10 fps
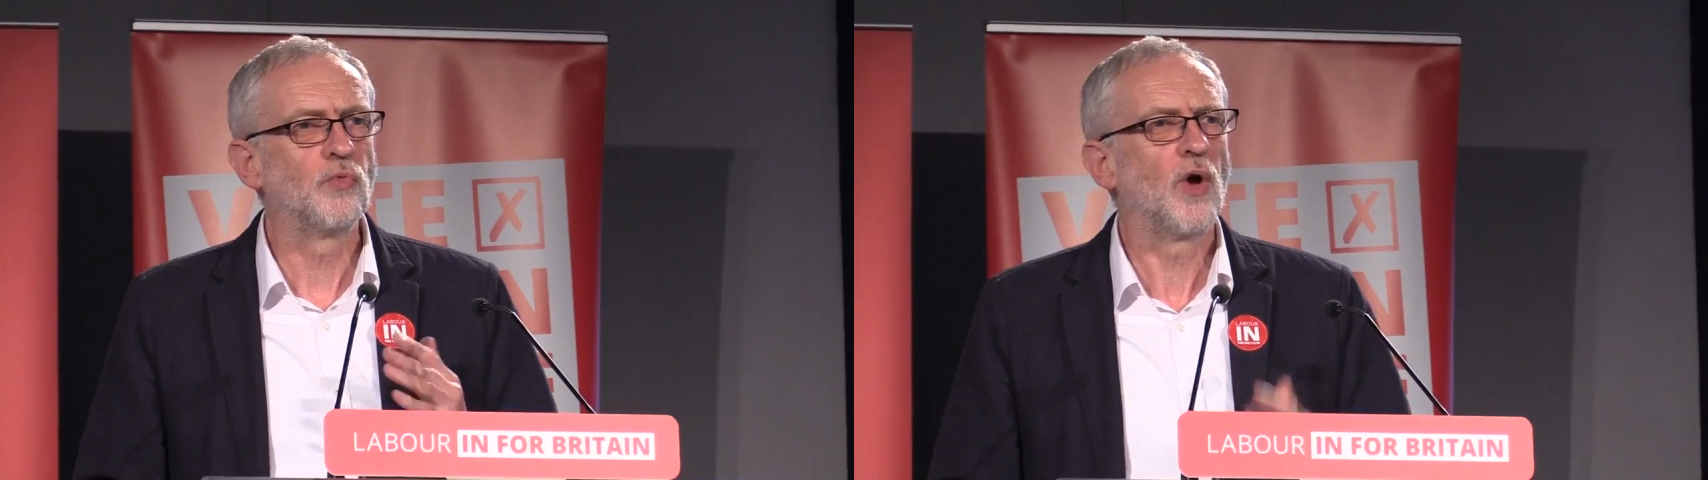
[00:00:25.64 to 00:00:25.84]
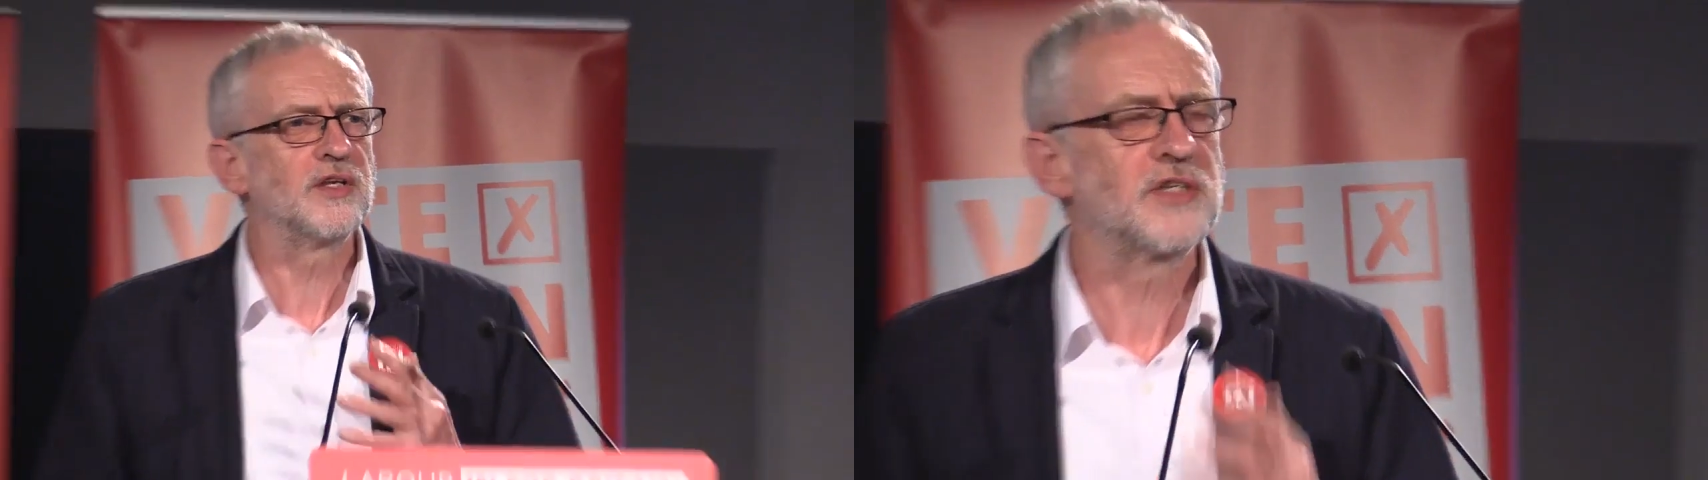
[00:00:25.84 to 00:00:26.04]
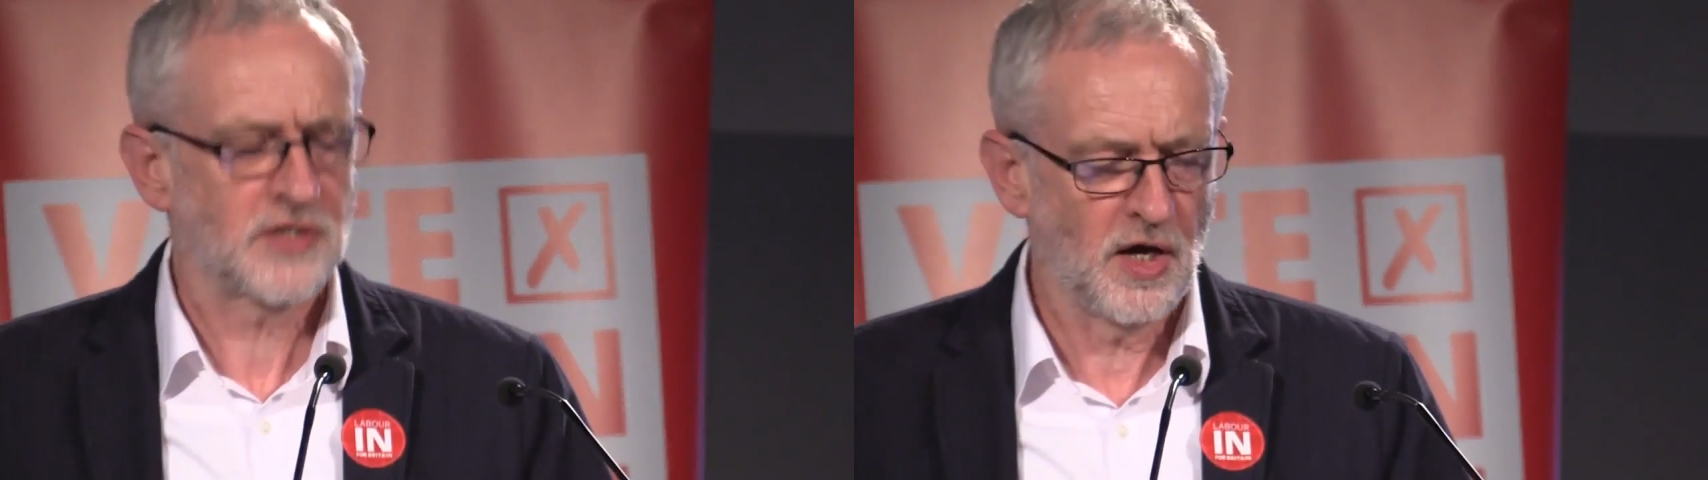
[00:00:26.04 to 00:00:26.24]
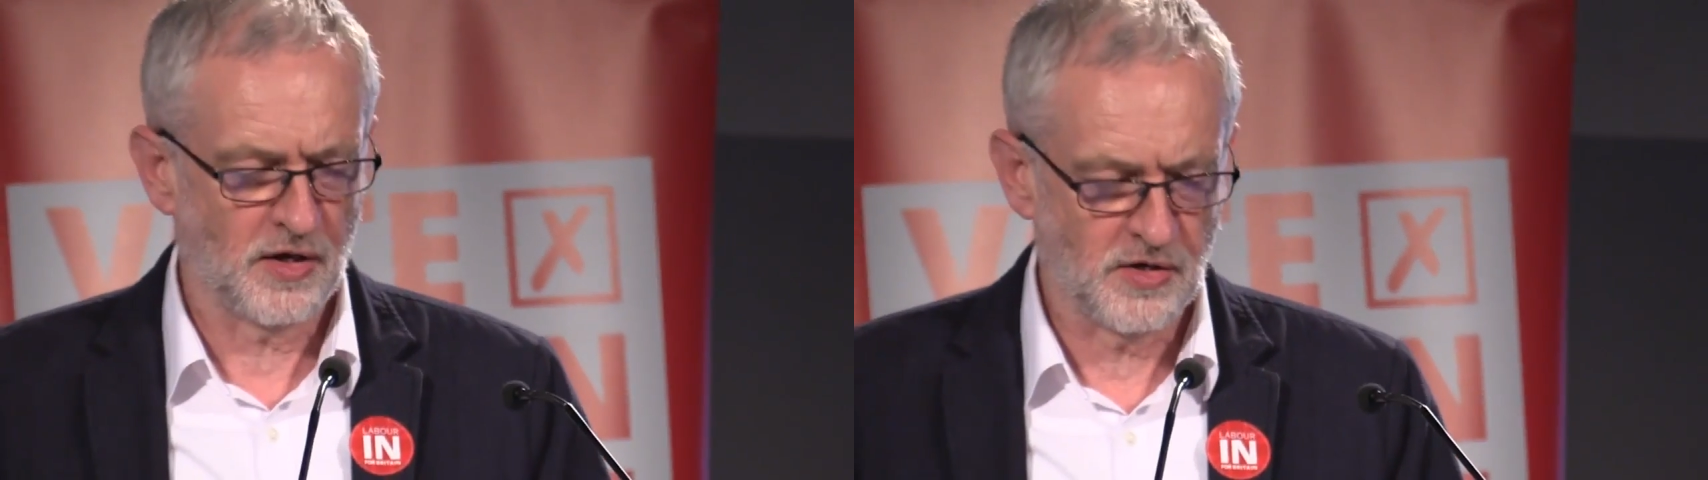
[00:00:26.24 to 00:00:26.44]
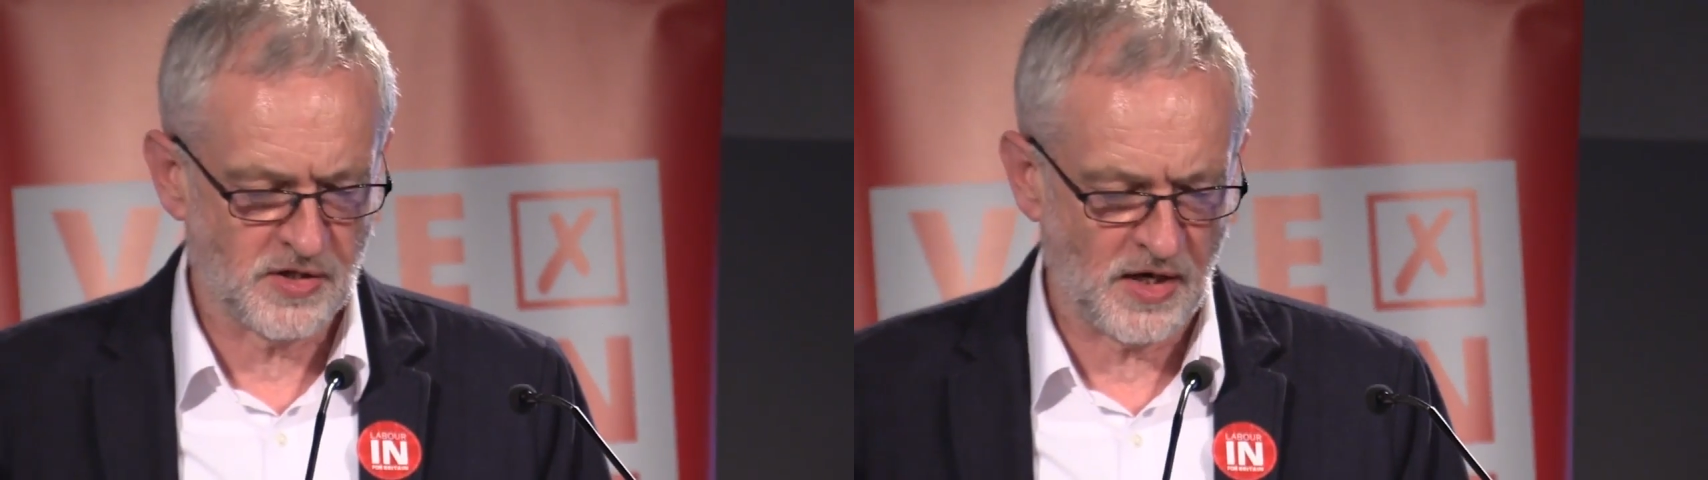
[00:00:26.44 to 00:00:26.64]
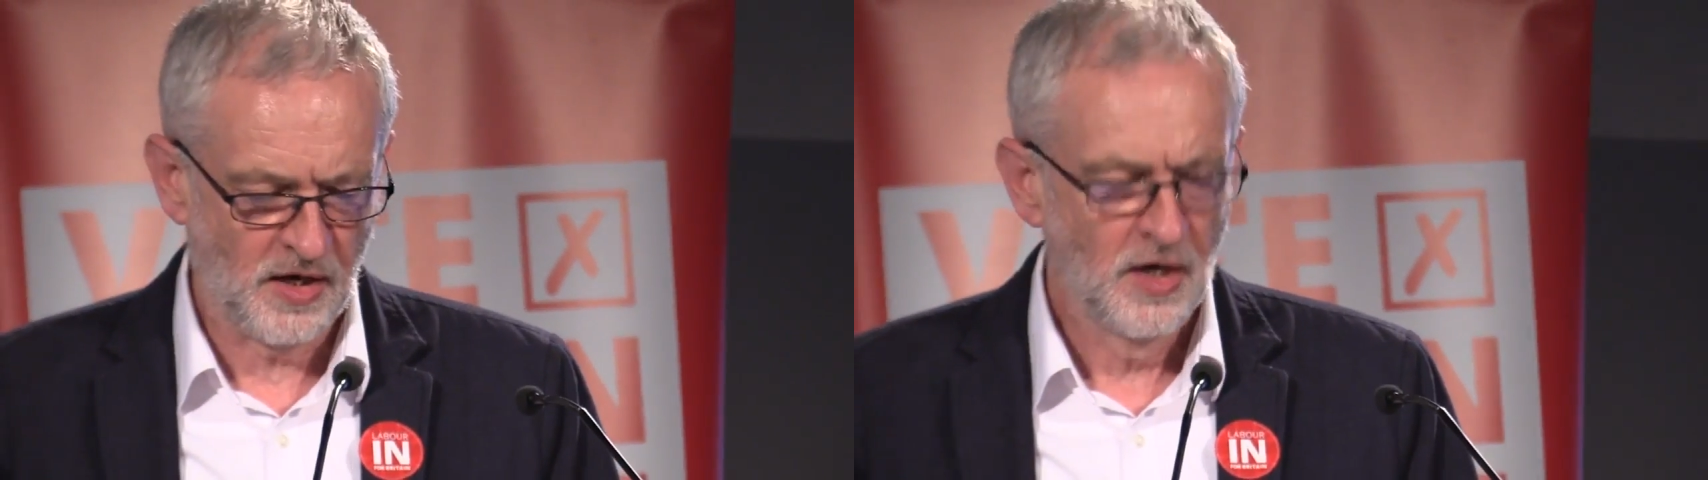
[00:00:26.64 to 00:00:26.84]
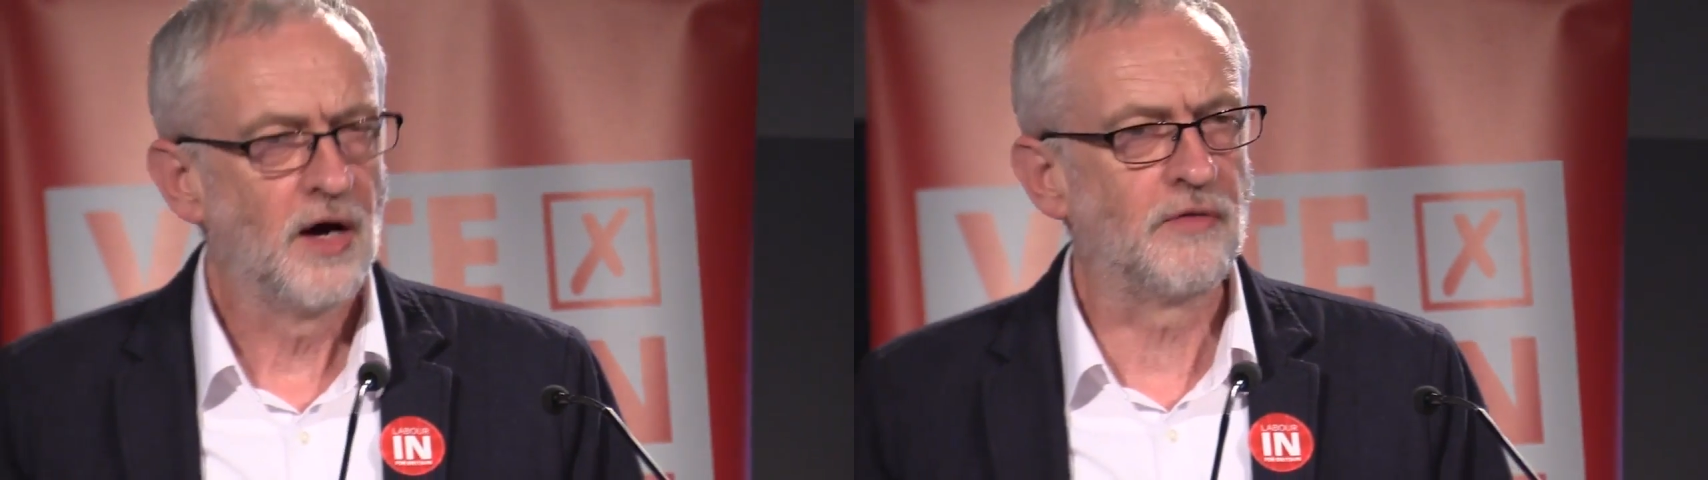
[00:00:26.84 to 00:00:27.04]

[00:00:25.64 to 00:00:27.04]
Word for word: The one certainty